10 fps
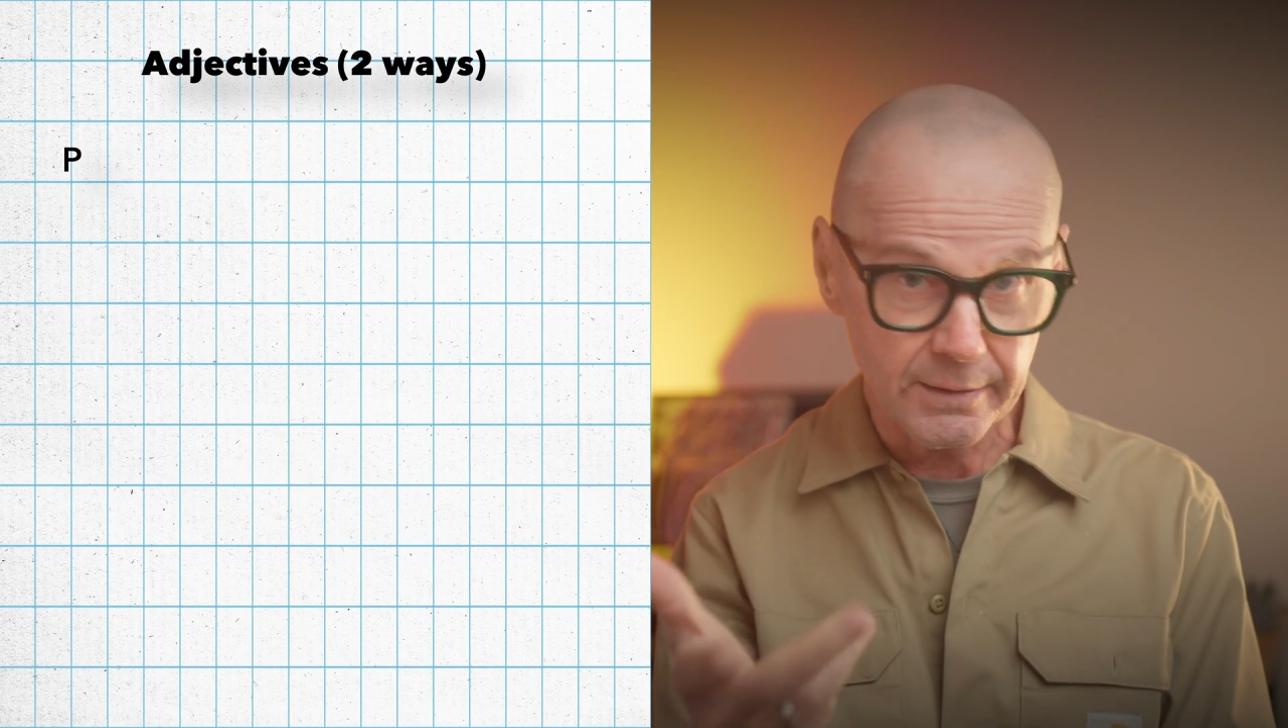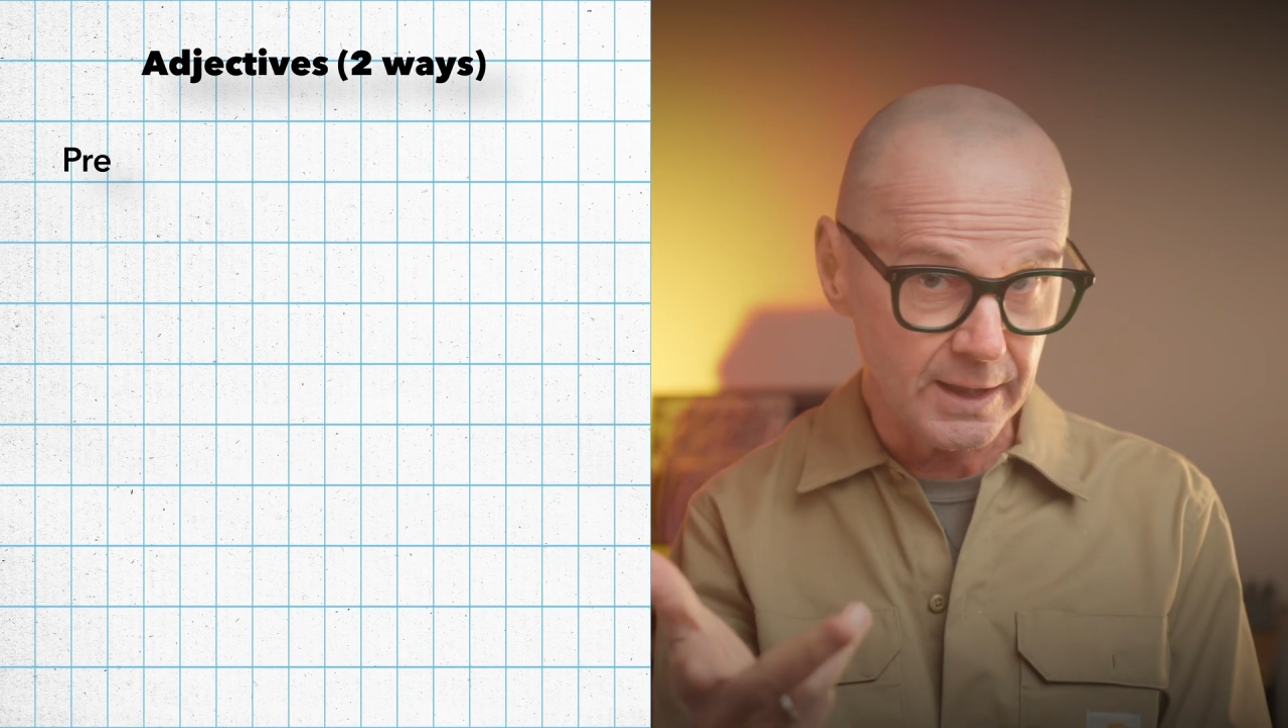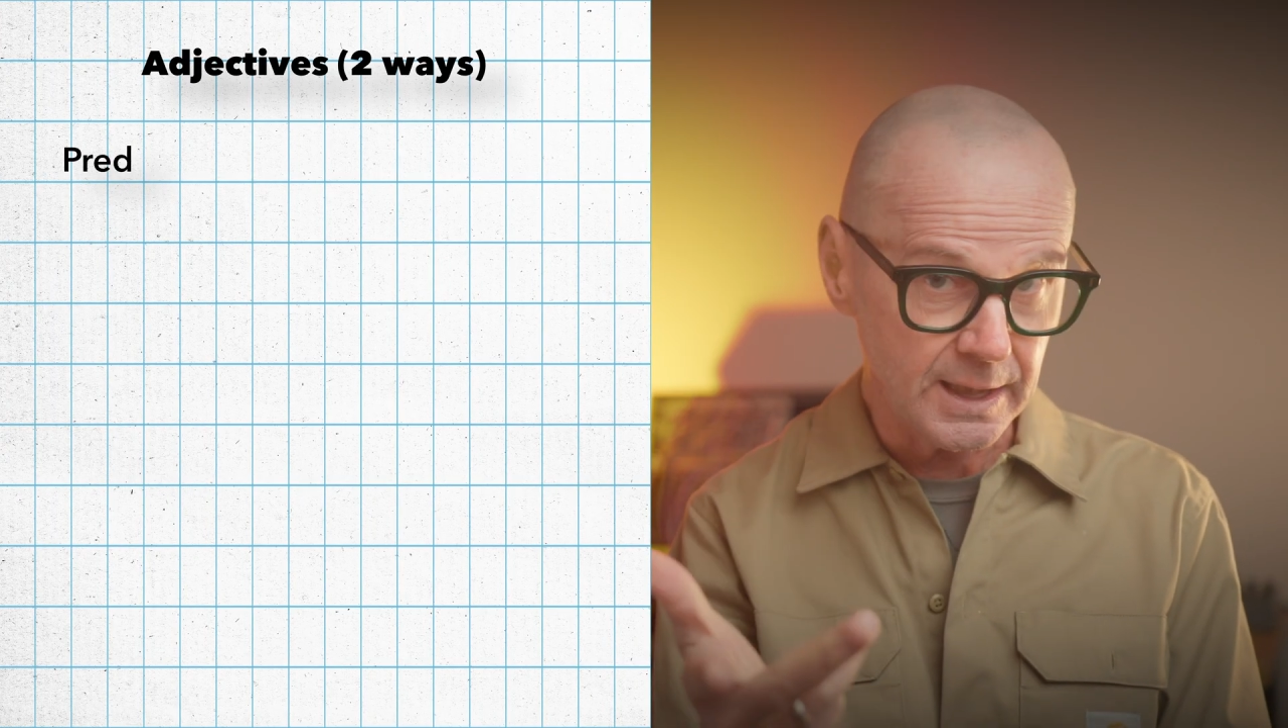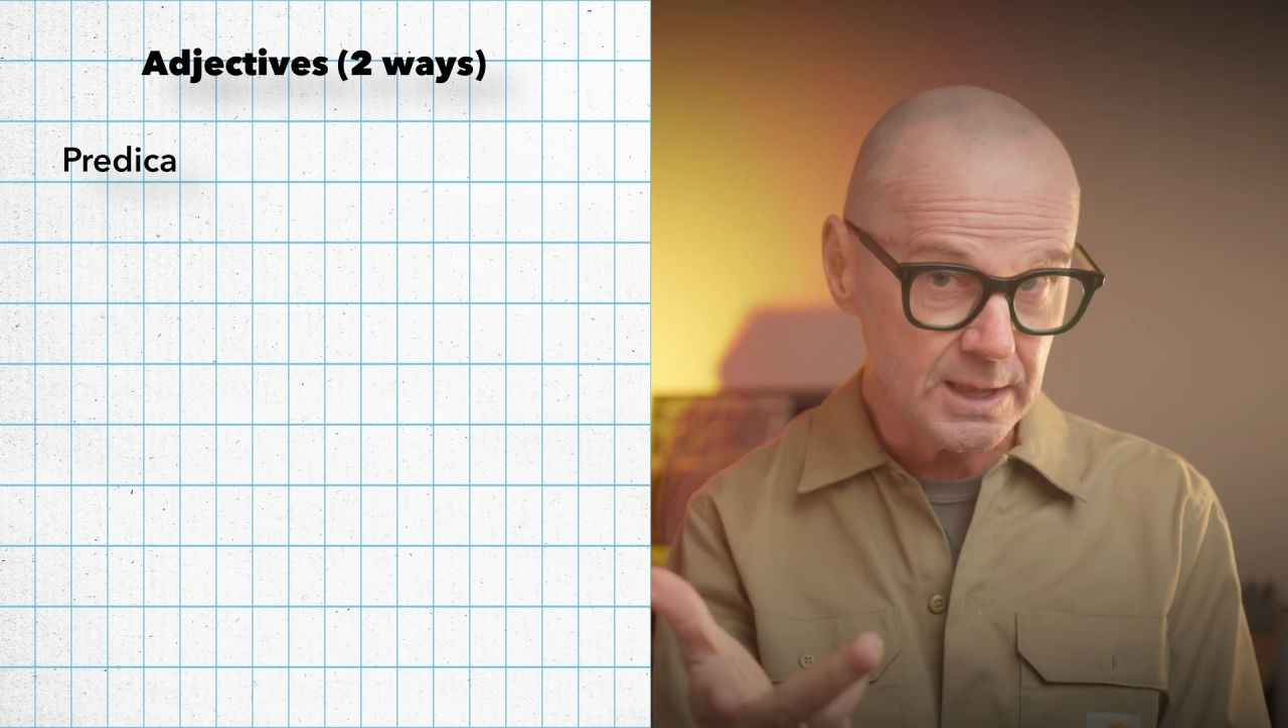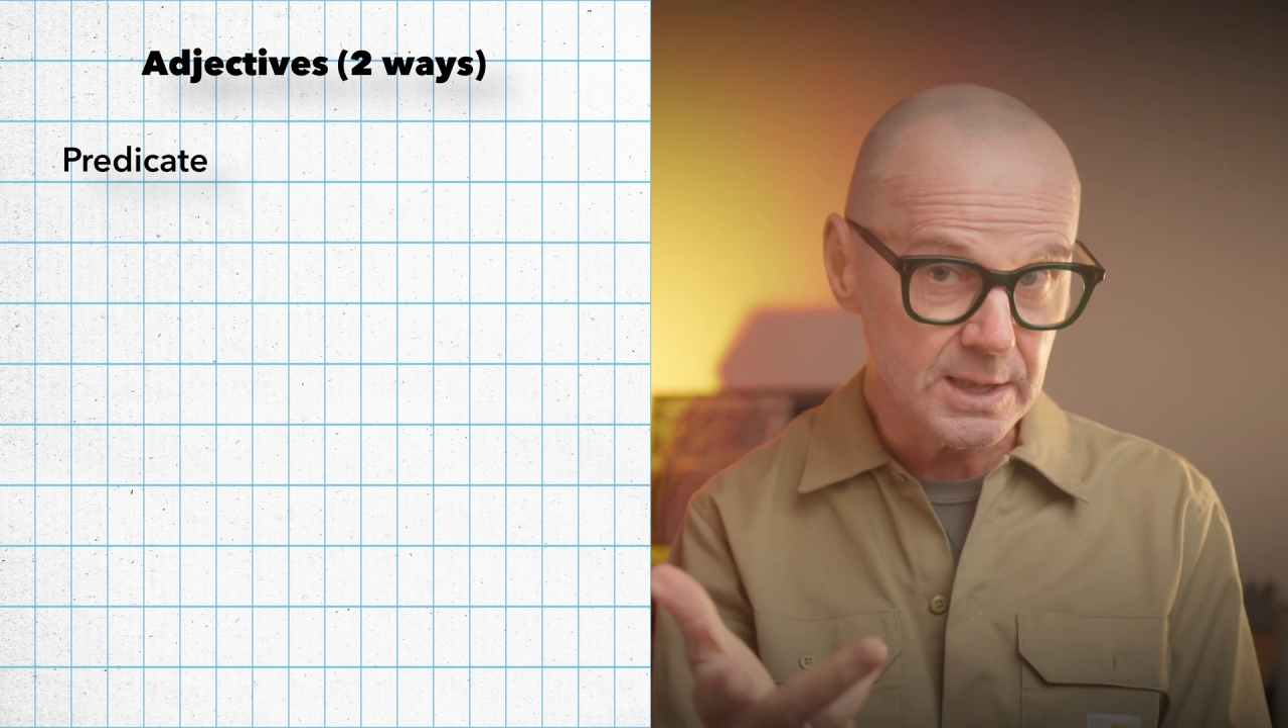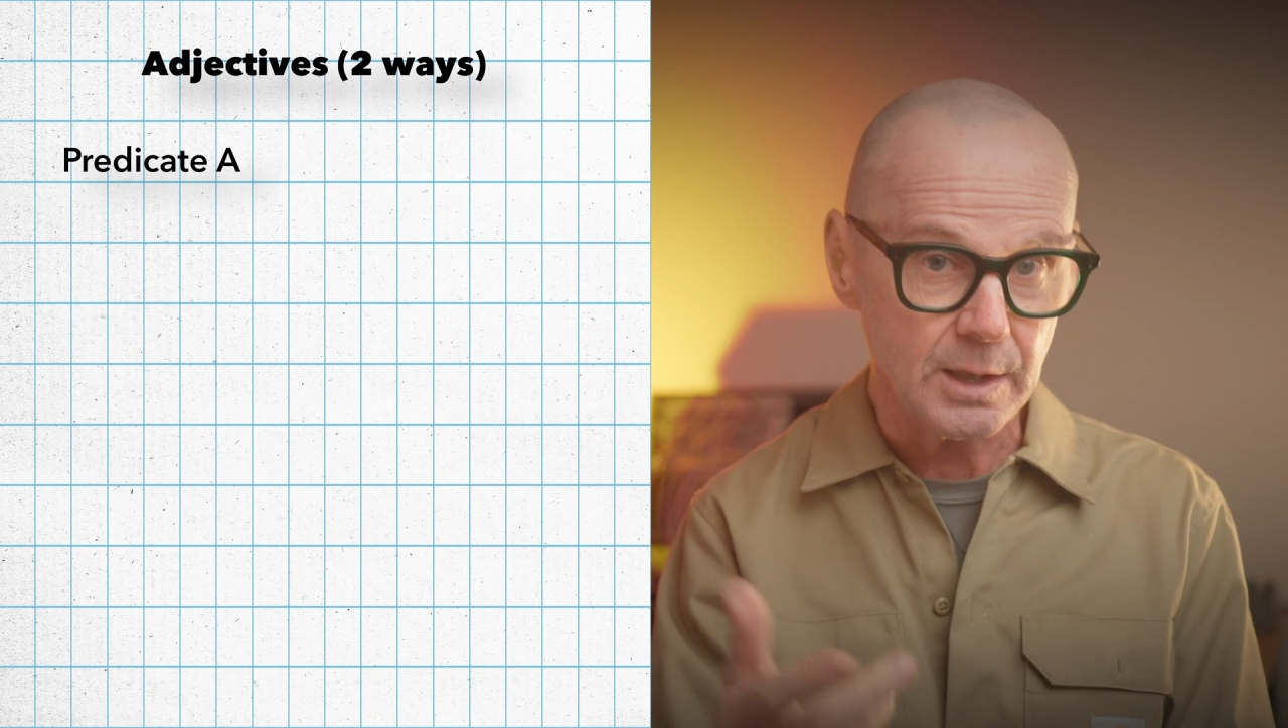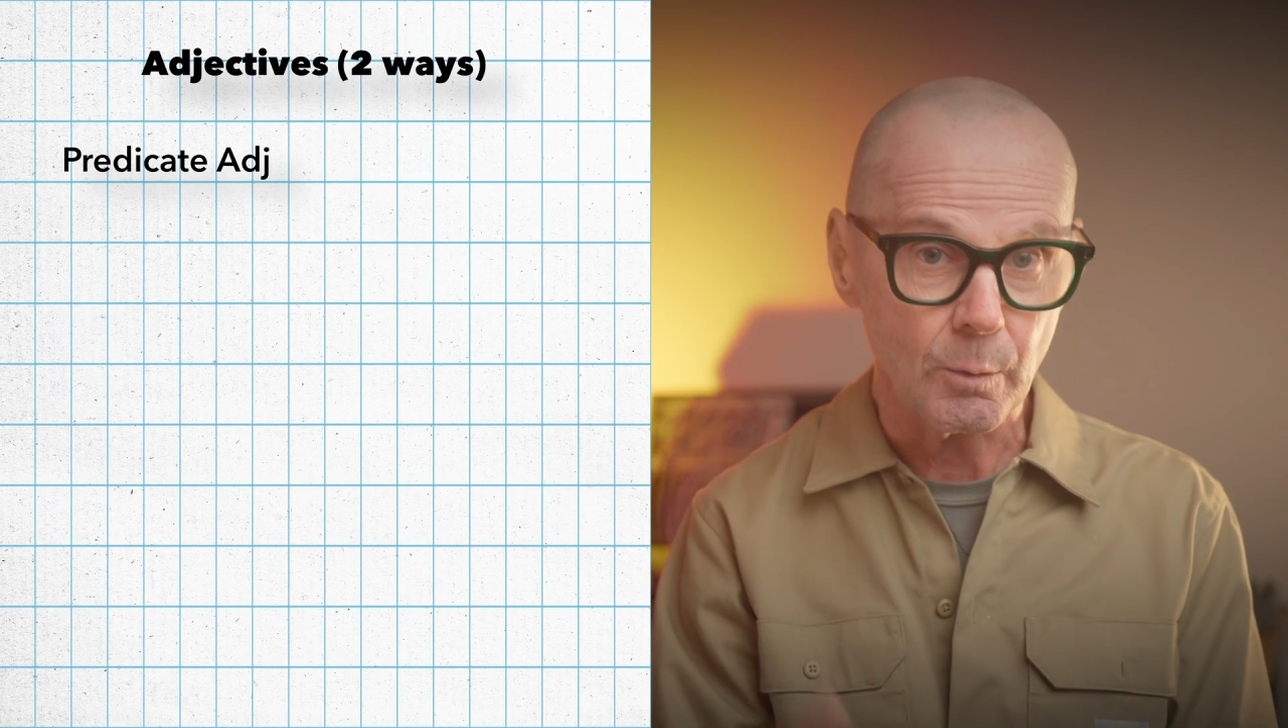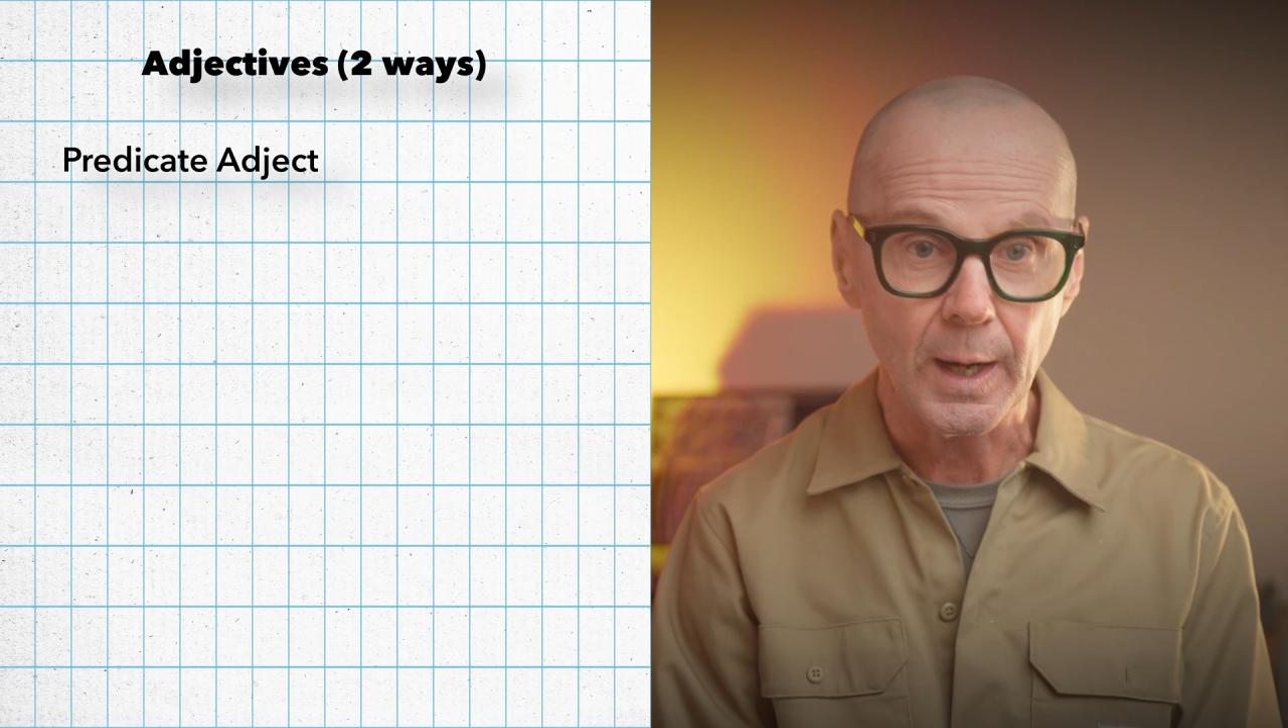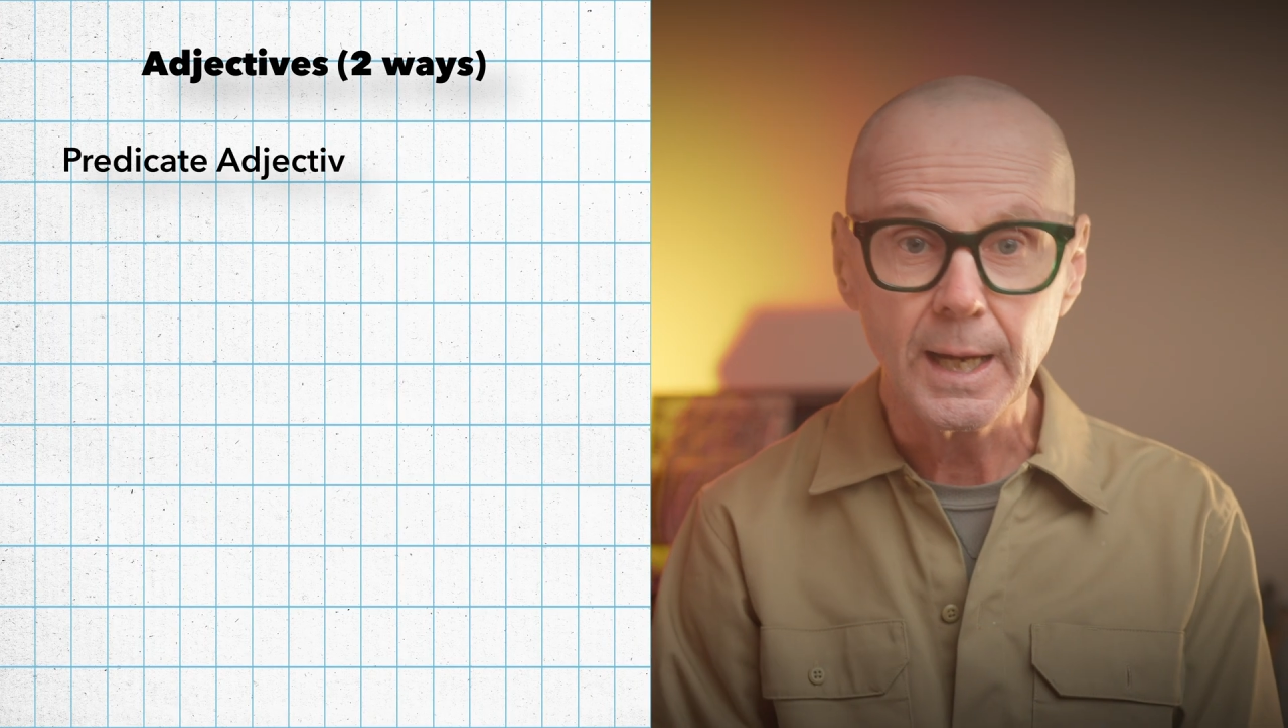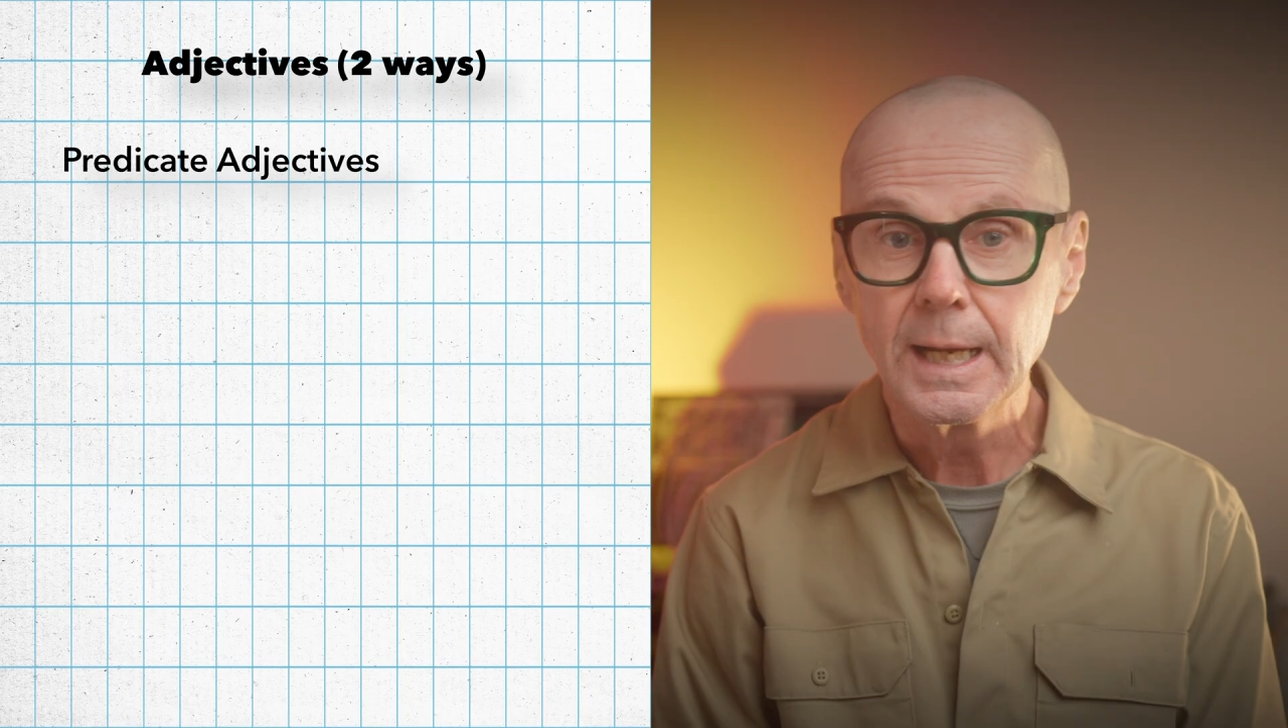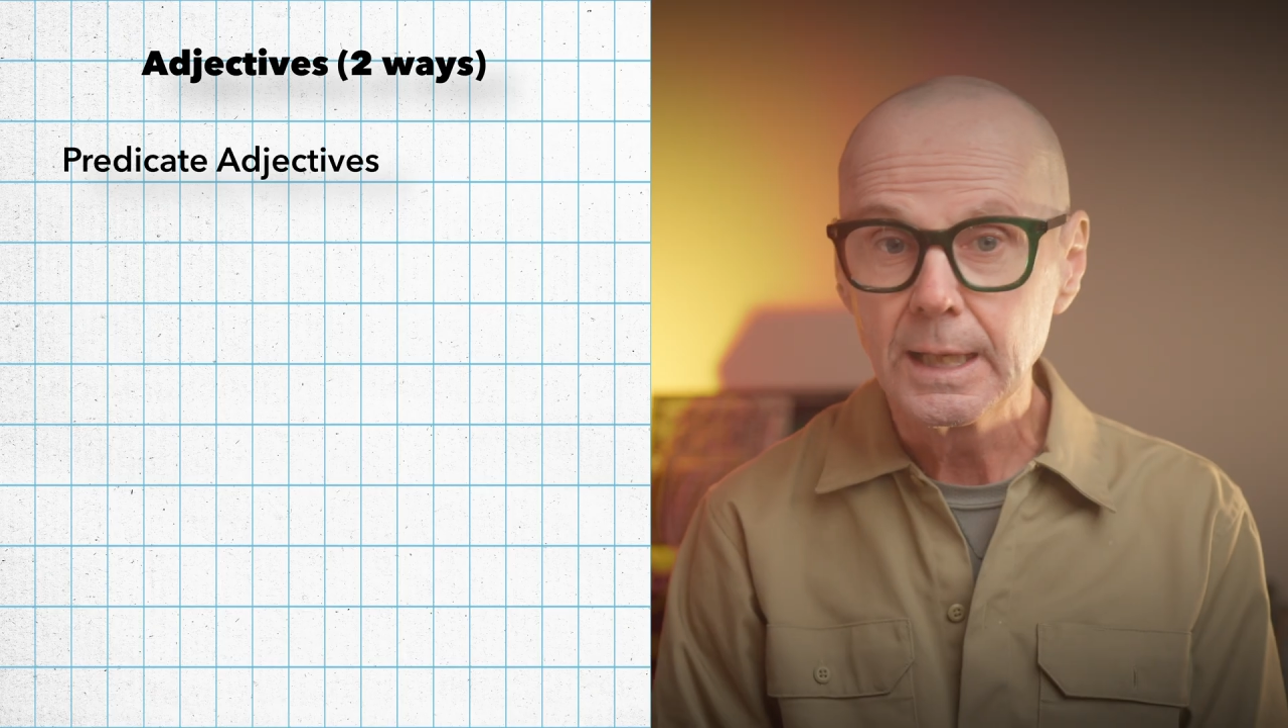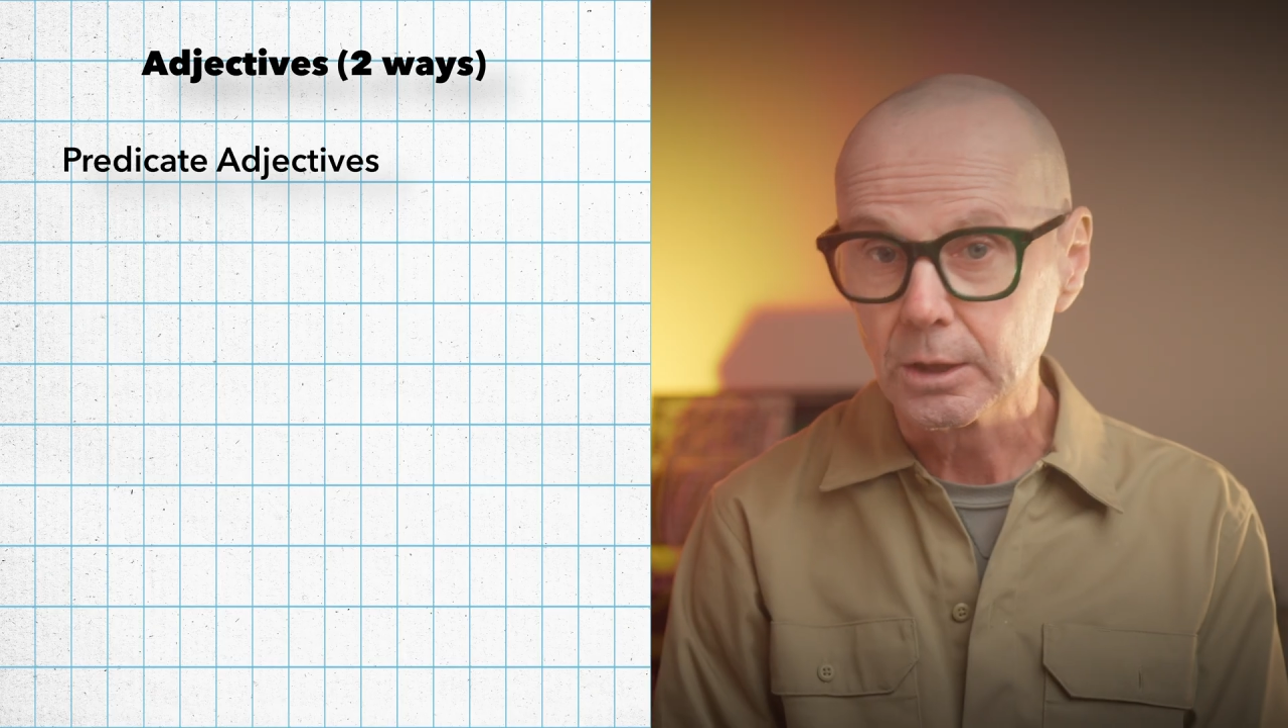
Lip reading: the easy way,